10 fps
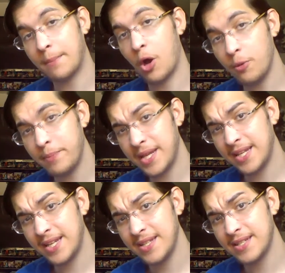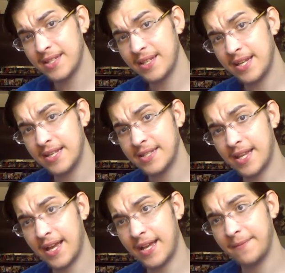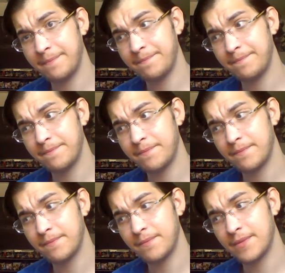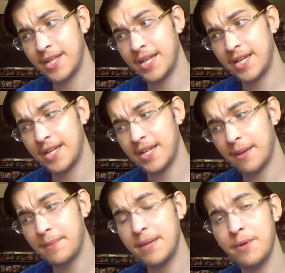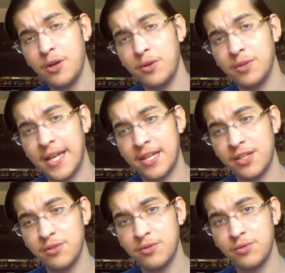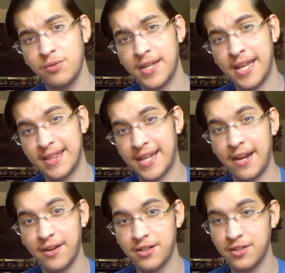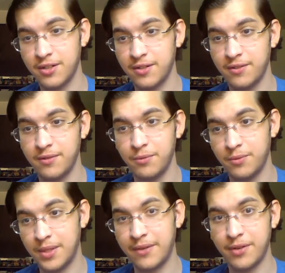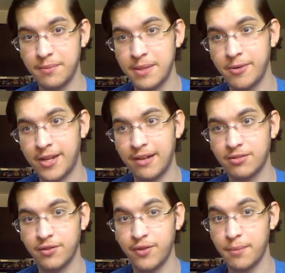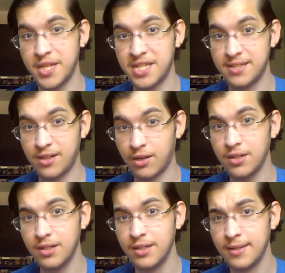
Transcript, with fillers: hoping it is that the Amiibo let you get the character, whatever Amiibo character, from the start,